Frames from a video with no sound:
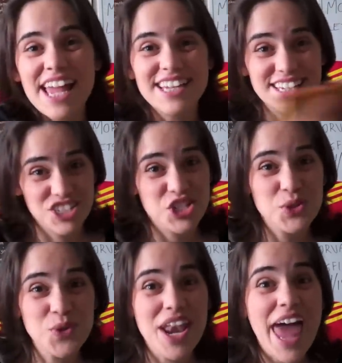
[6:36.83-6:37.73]
then
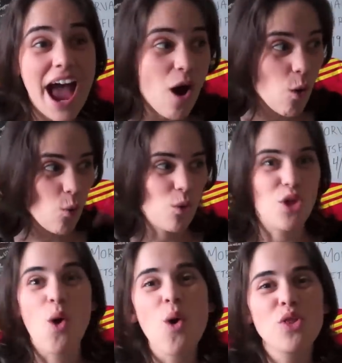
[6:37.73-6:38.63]
to now,
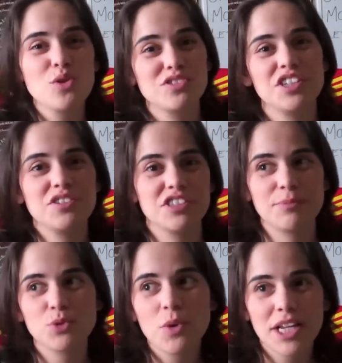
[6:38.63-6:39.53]
all those years,
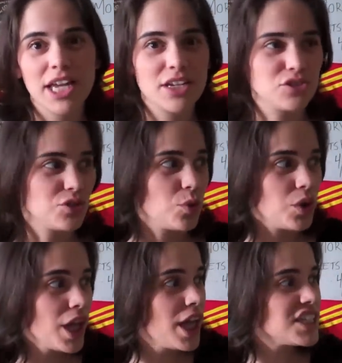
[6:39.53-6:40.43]
I'm 28 years
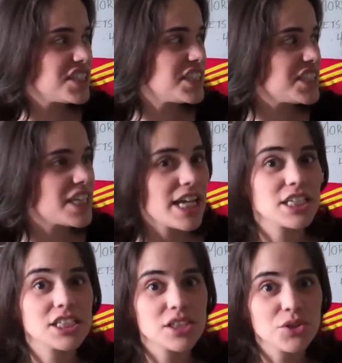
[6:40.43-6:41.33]
old, since
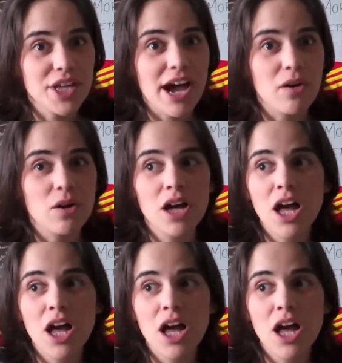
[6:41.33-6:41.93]
then till now,